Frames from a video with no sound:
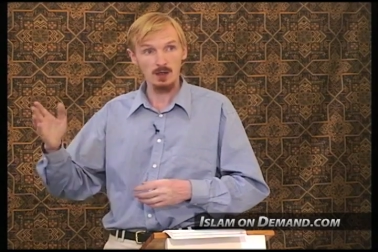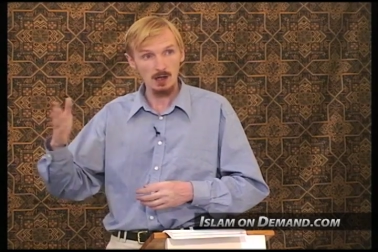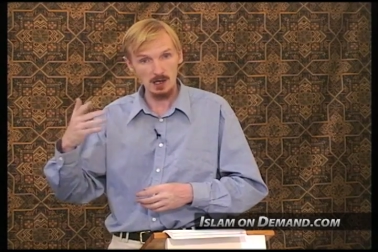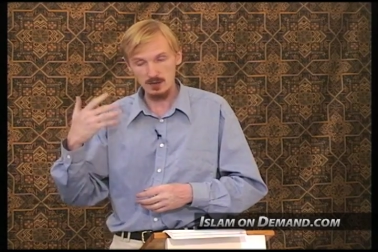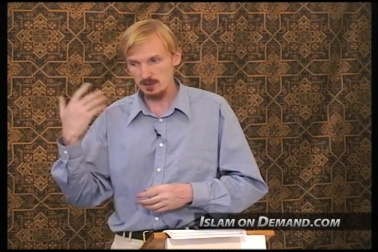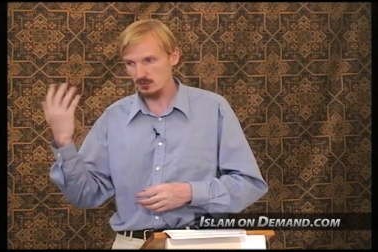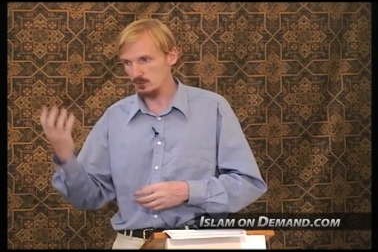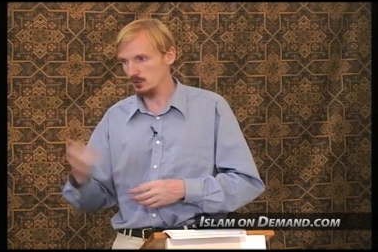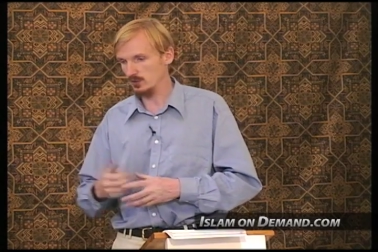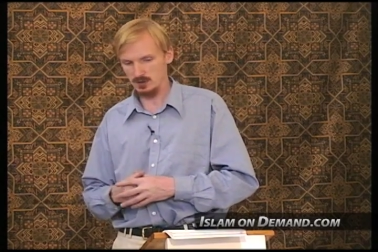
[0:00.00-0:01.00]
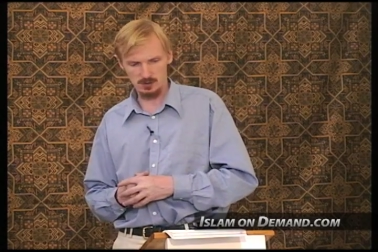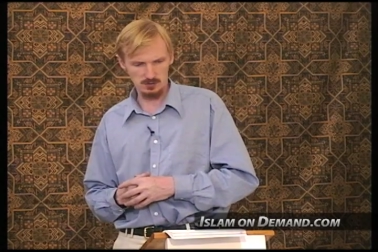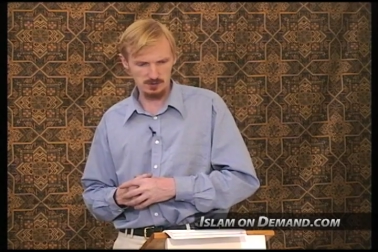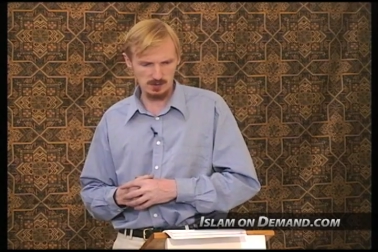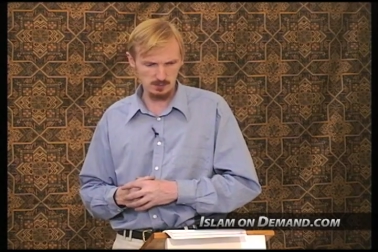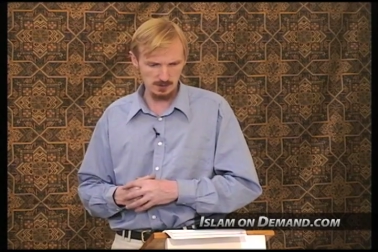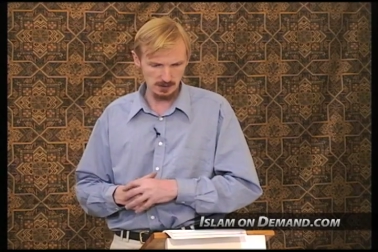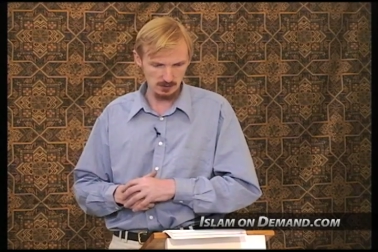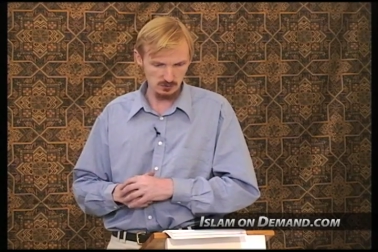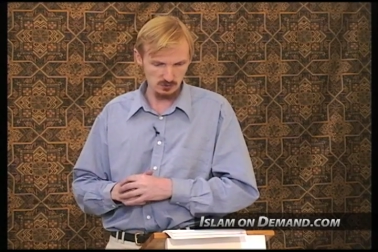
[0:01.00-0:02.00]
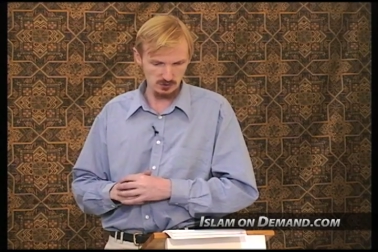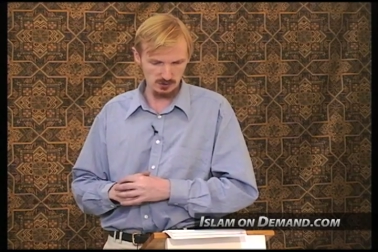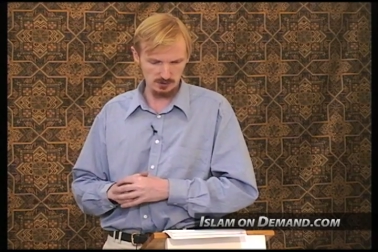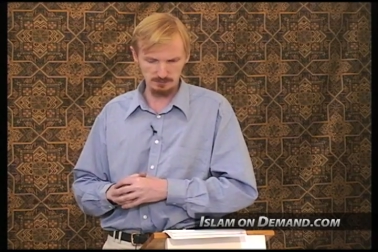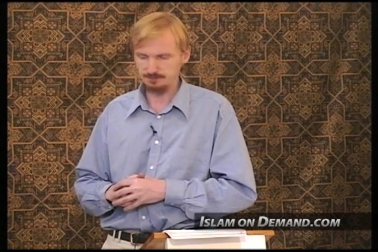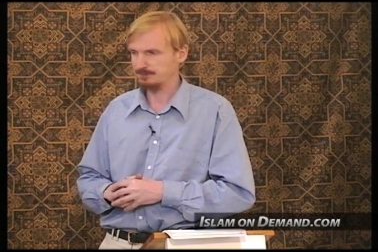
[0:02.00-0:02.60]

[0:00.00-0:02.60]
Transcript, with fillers: And then as the music goes, they begin to turn.